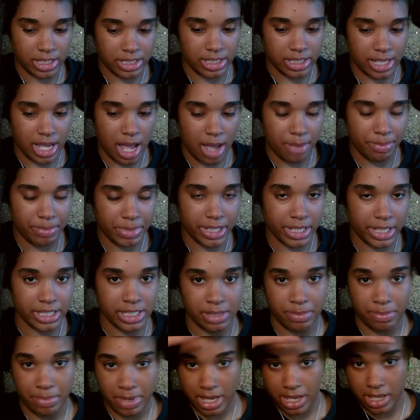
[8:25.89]
top because the
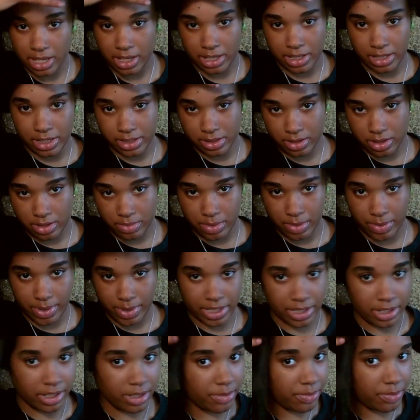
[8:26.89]
bang is going to be right
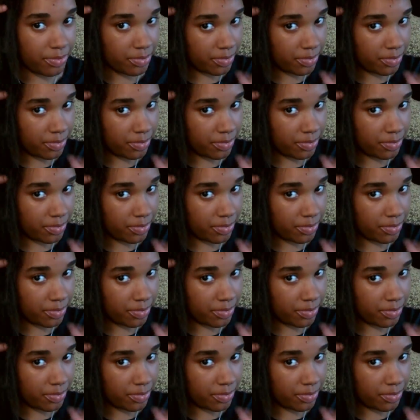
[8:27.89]
there.